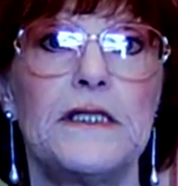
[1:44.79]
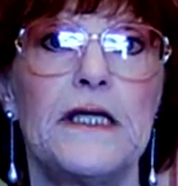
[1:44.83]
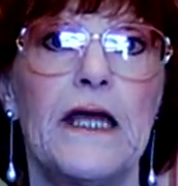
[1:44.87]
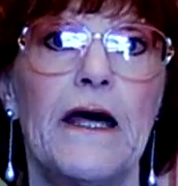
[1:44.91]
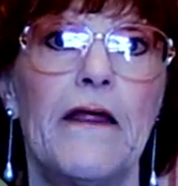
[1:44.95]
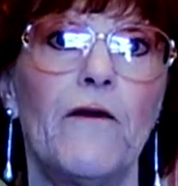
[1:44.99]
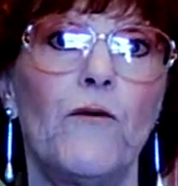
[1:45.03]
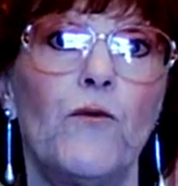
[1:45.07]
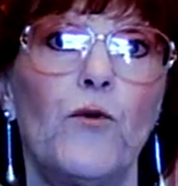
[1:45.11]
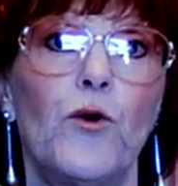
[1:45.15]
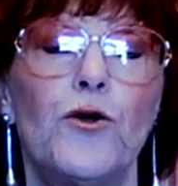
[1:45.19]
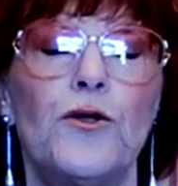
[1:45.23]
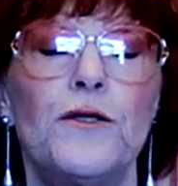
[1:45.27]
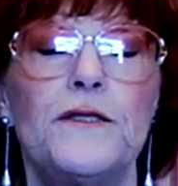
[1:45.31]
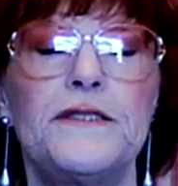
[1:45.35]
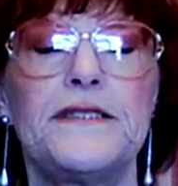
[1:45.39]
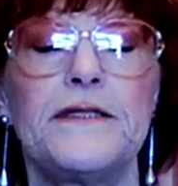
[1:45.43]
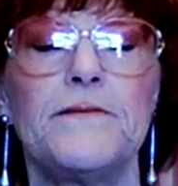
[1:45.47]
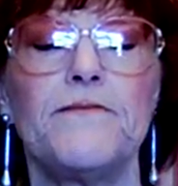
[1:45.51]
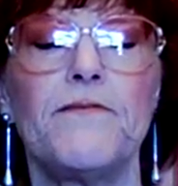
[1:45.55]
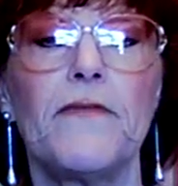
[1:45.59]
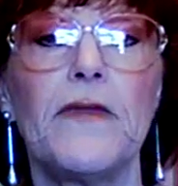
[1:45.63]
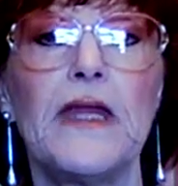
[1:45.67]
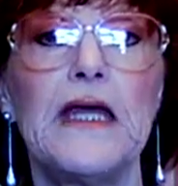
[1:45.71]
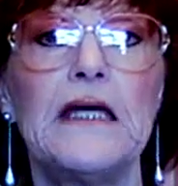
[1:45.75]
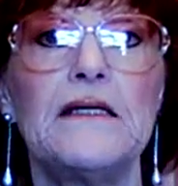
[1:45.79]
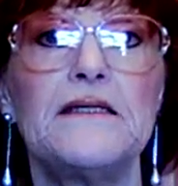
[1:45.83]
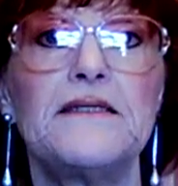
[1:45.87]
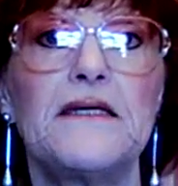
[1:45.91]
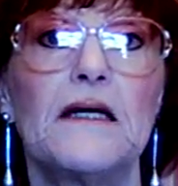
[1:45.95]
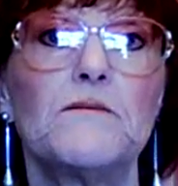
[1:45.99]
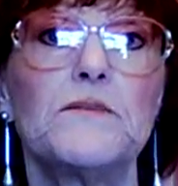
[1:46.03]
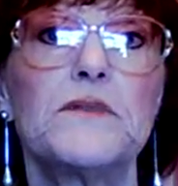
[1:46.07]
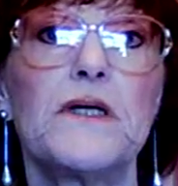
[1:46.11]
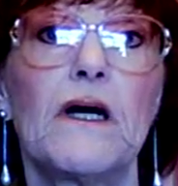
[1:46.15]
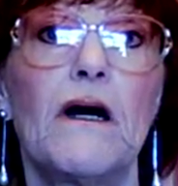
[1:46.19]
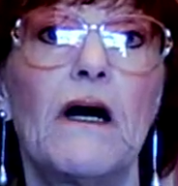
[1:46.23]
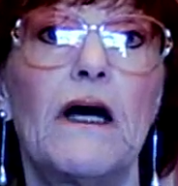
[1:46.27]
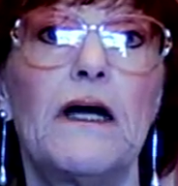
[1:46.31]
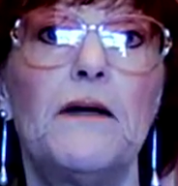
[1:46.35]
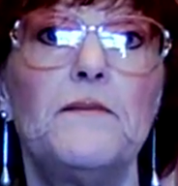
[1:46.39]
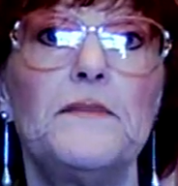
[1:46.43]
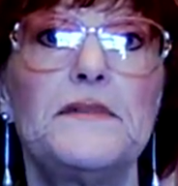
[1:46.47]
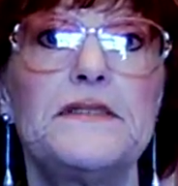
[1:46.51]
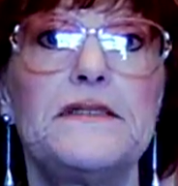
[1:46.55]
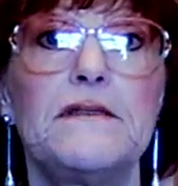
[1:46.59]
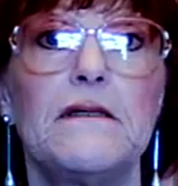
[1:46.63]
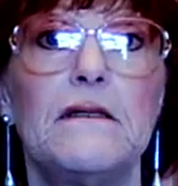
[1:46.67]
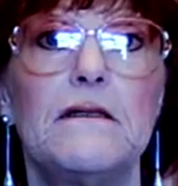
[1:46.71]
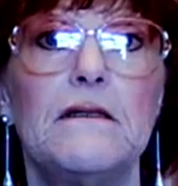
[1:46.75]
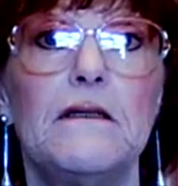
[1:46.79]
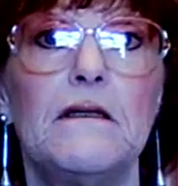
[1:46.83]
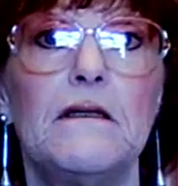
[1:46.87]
In other words, sometimes